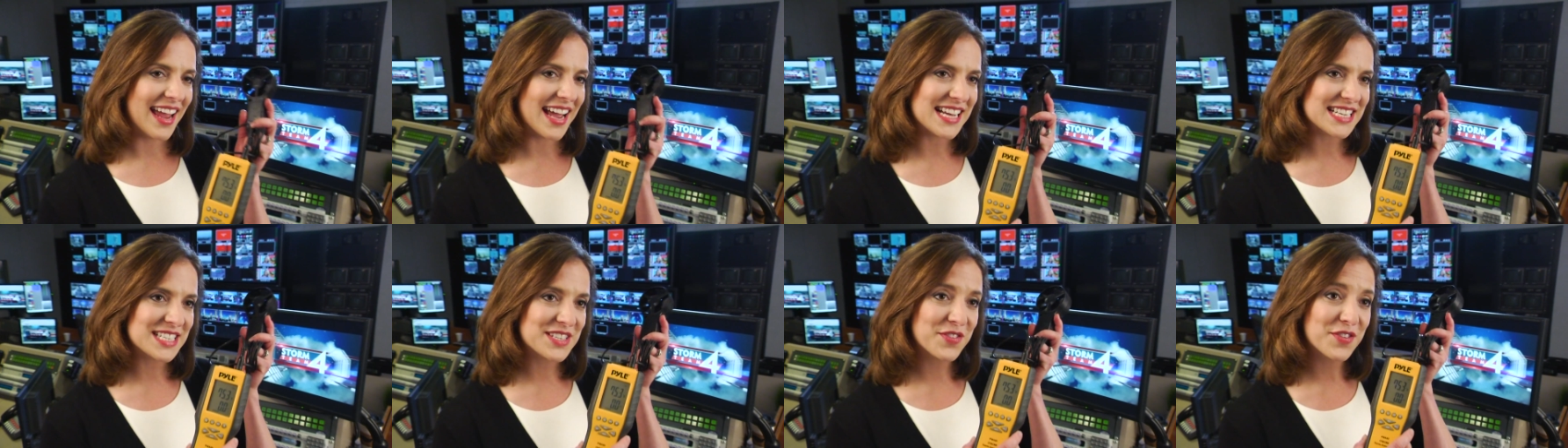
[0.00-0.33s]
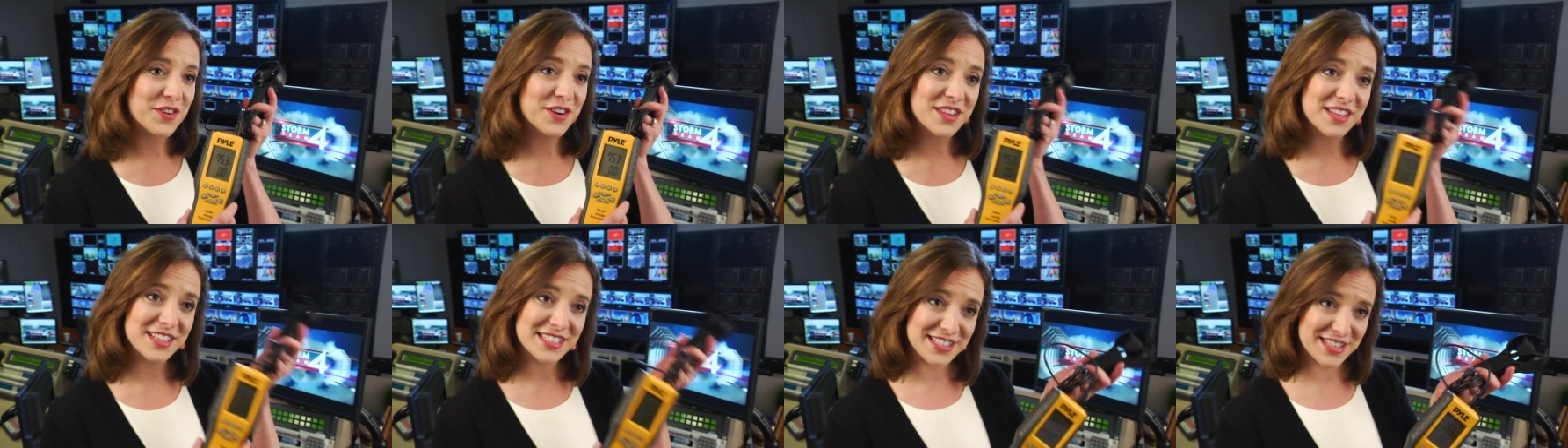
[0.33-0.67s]
asked
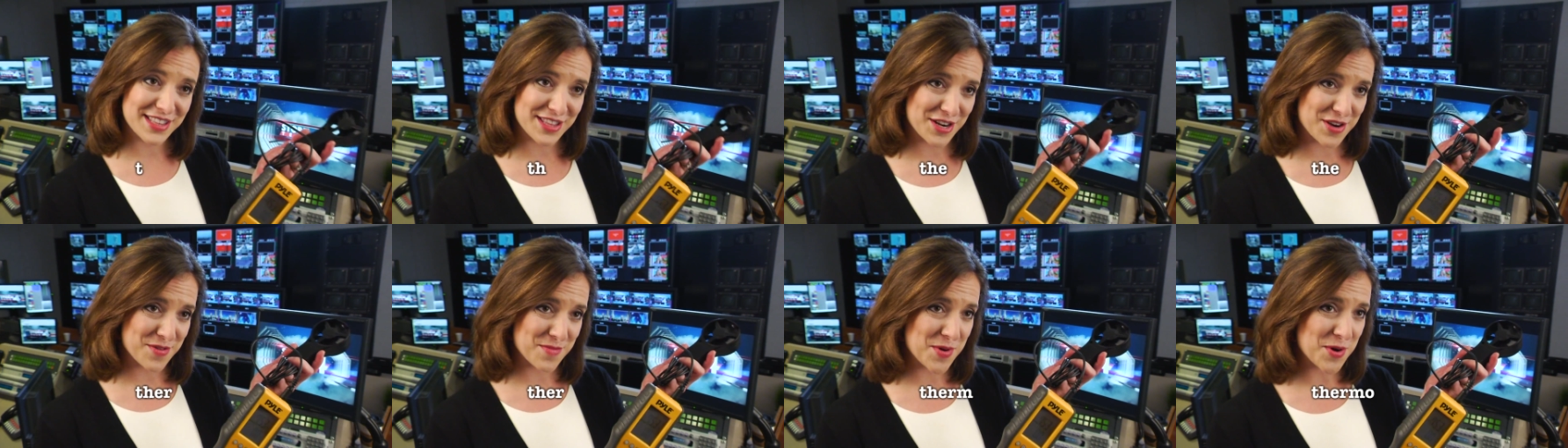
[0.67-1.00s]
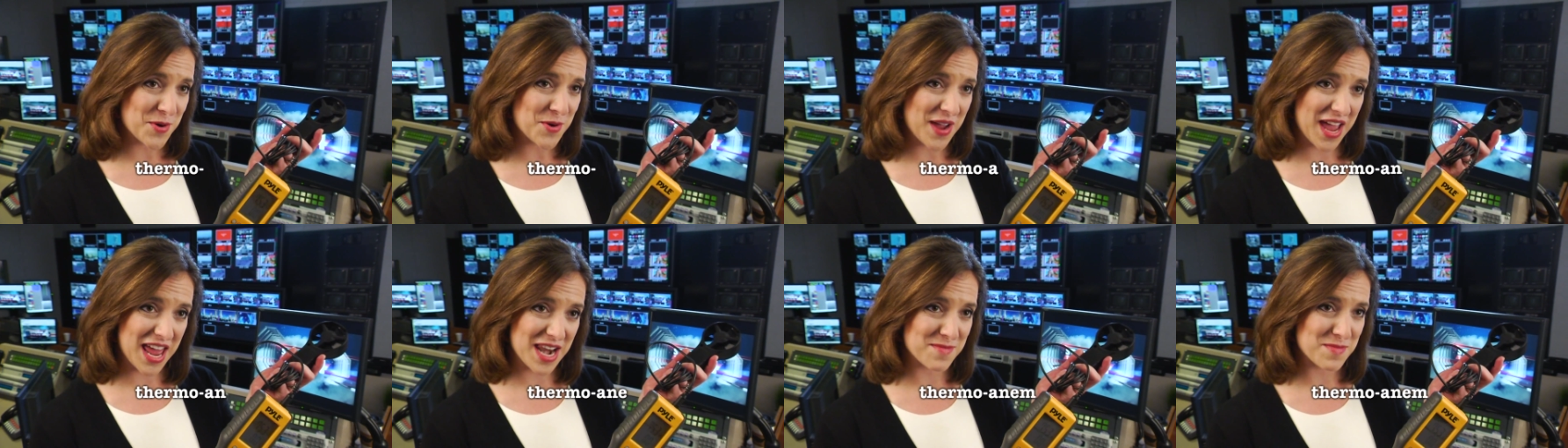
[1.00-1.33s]
for this
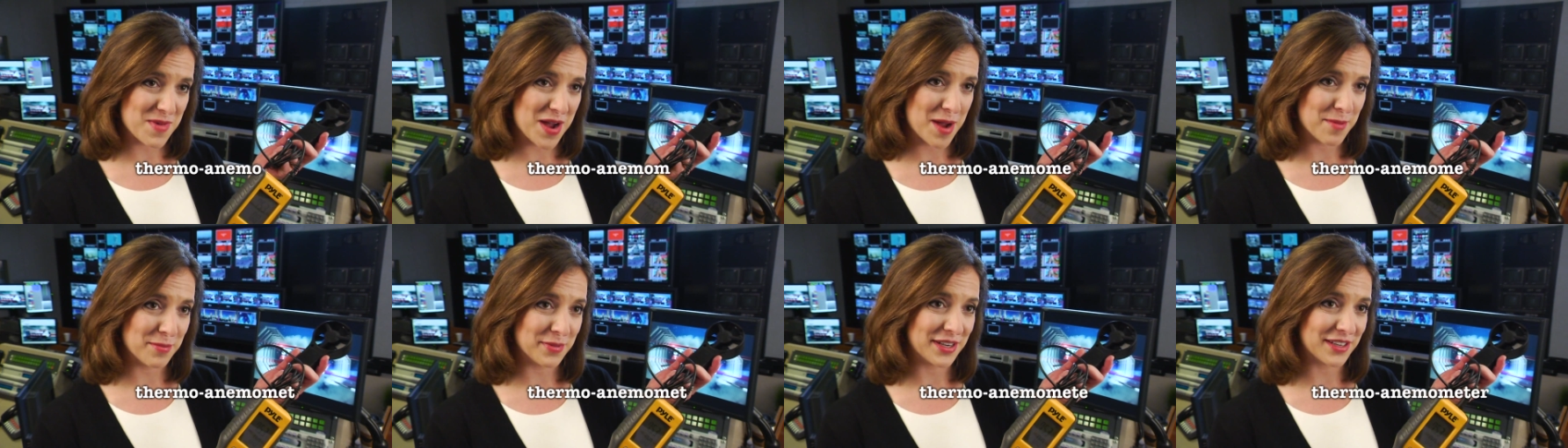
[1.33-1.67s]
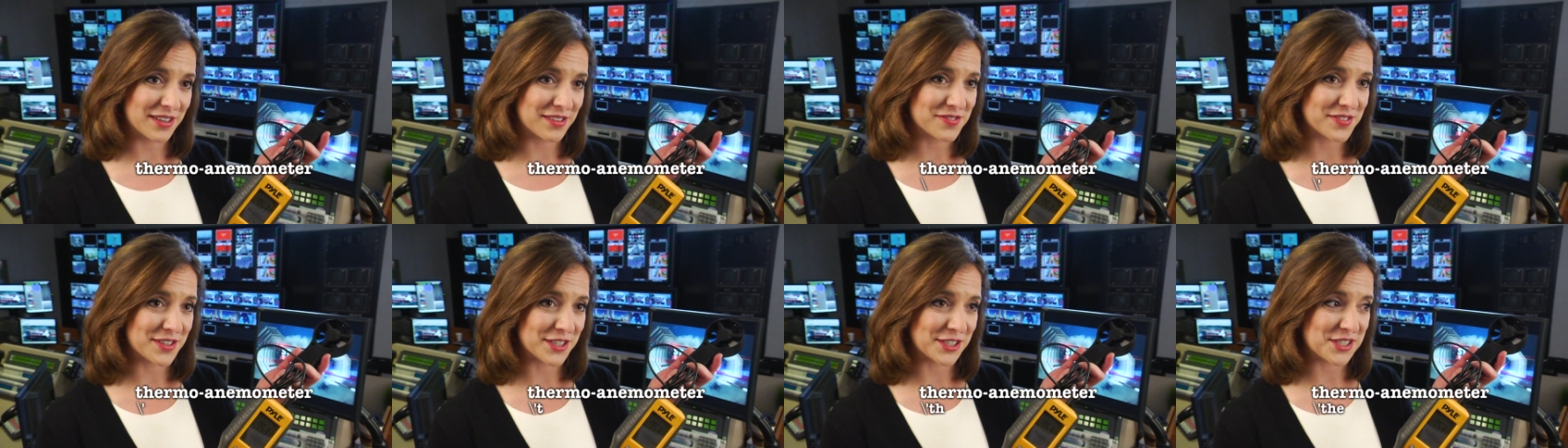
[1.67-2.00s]

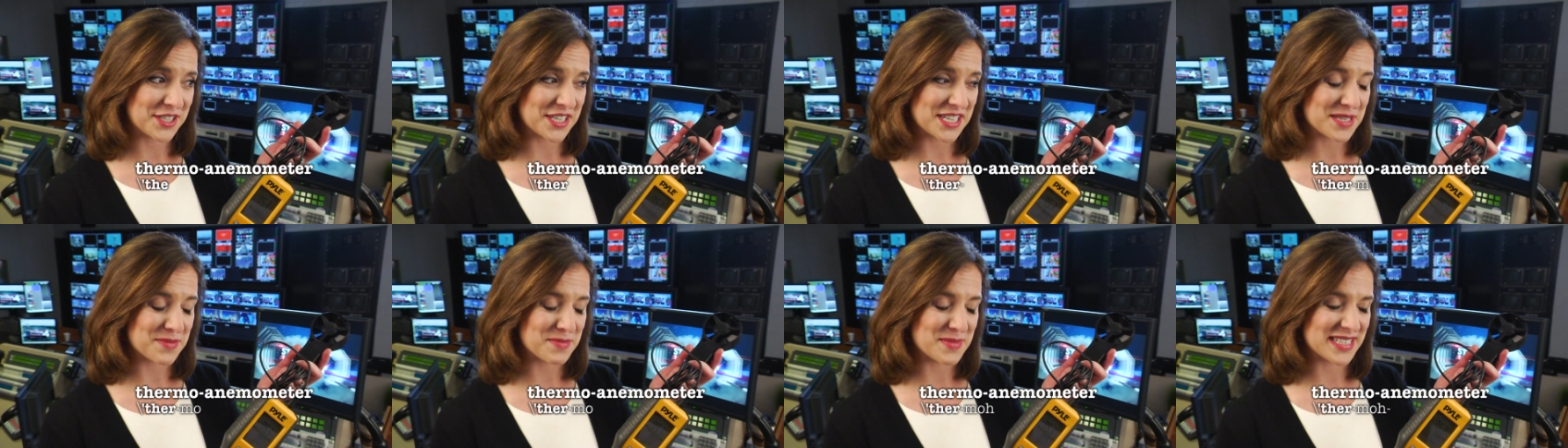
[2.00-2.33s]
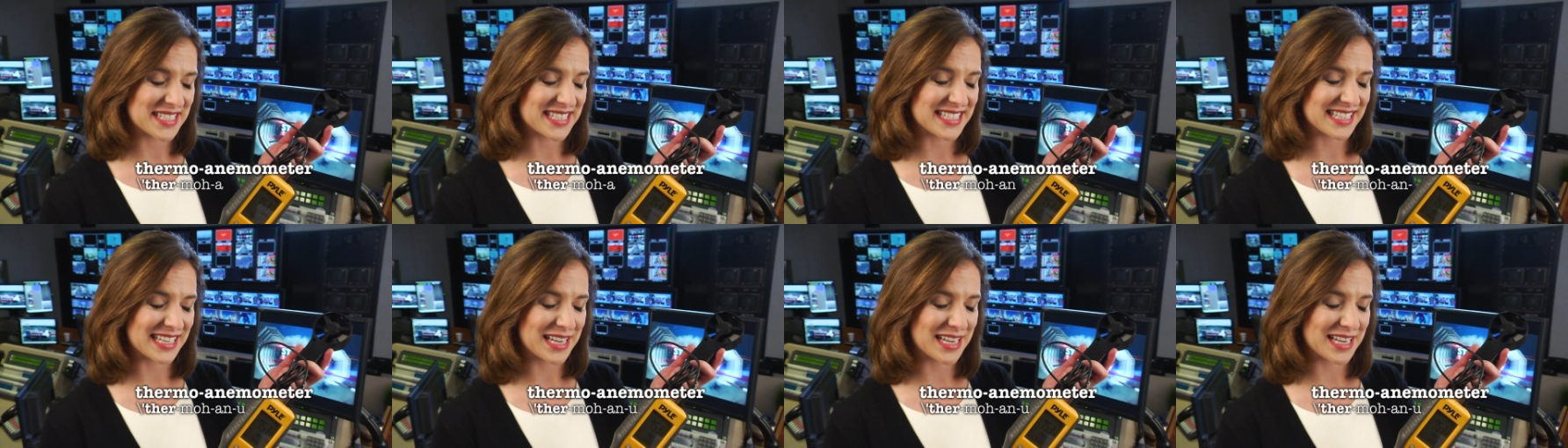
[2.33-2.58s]
Thermo-Anemometer for Christmas